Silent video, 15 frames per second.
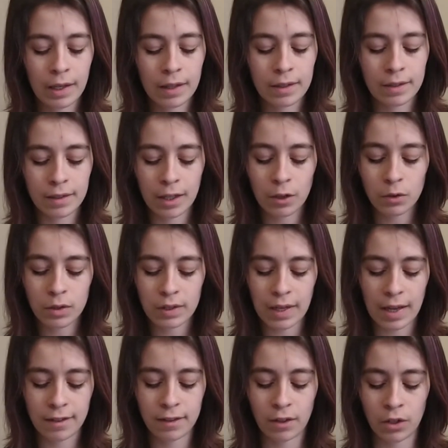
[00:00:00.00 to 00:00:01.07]
Seo
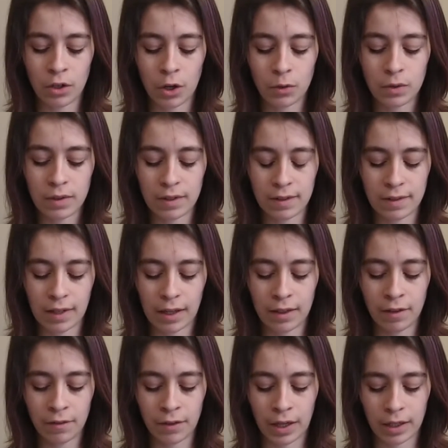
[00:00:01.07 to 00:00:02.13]
stares at the notes inside the
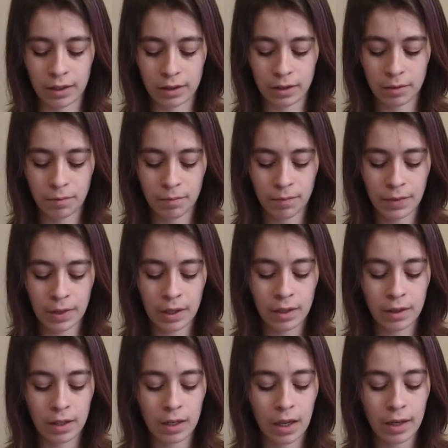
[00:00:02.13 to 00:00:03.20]
file.
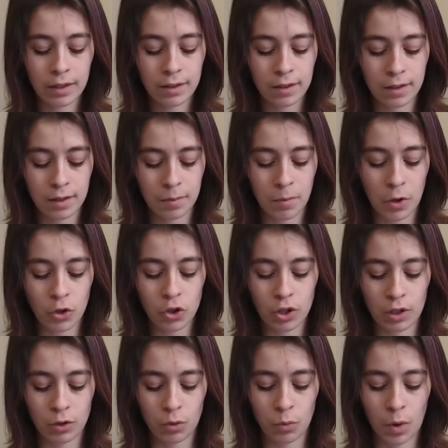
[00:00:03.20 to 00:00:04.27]
The lines are smudged
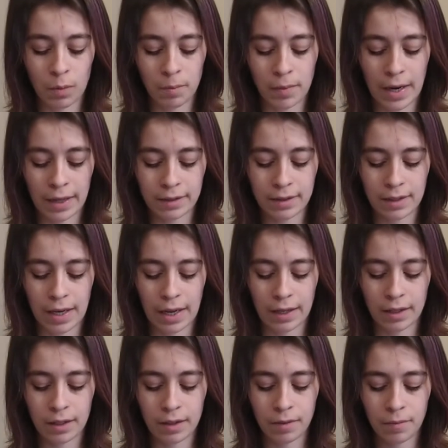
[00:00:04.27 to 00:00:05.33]
into one black
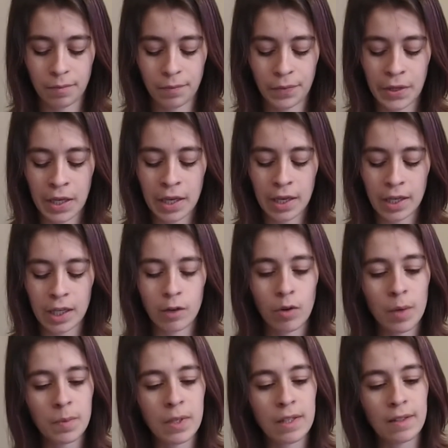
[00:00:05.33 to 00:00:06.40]
stain. He
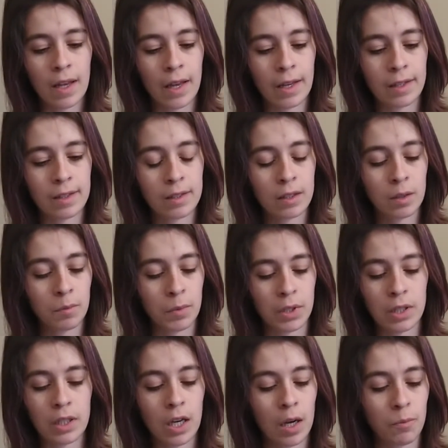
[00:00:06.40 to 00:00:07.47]
rubs his eyes, but he
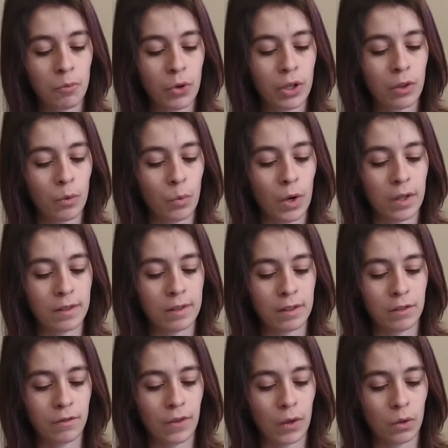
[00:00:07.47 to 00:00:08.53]
can't bring the words into
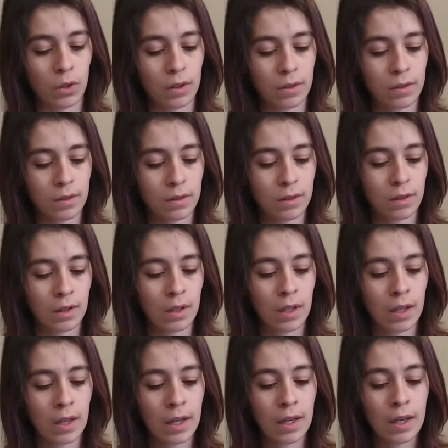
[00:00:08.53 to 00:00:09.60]
focus.
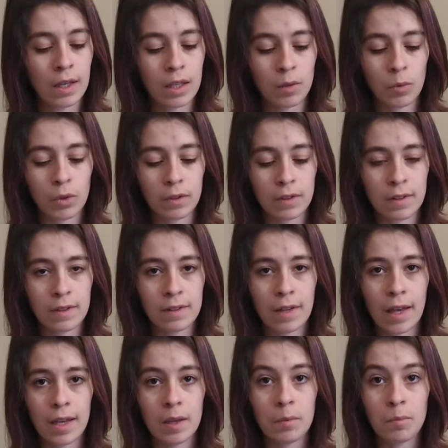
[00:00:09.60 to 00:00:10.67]
He wants to
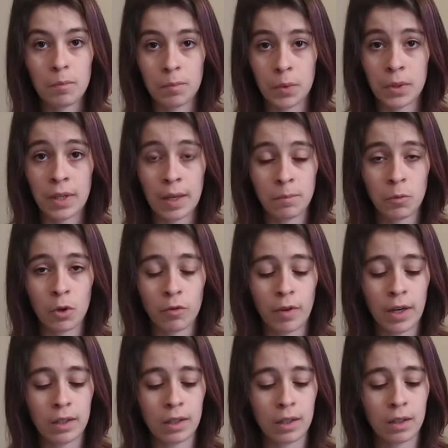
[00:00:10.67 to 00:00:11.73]
say, "But I'm not
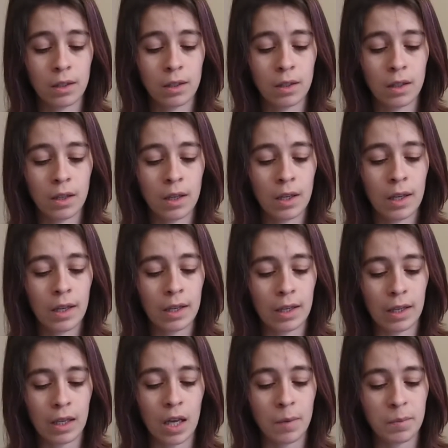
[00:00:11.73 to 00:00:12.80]
ready."
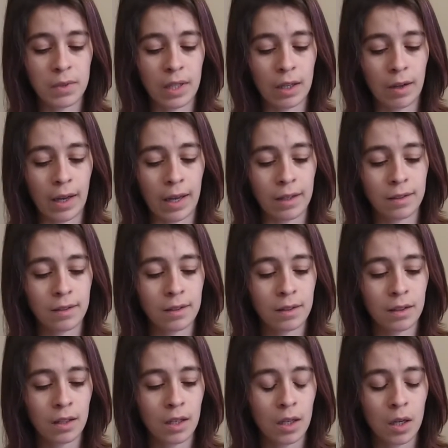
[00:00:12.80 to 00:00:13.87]
It comes out as,
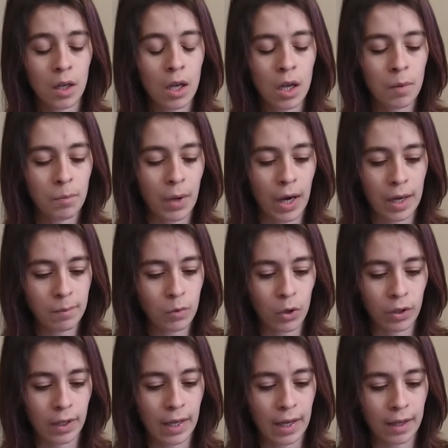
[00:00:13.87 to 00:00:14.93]
"But I'm
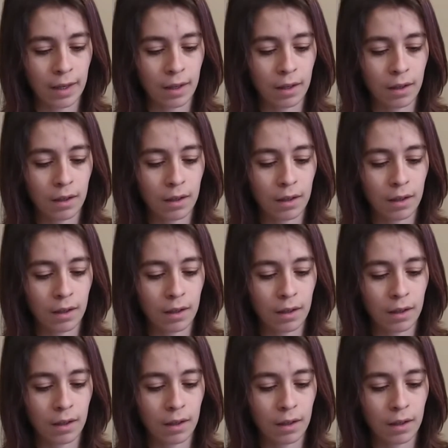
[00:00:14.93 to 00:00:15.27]
not gay."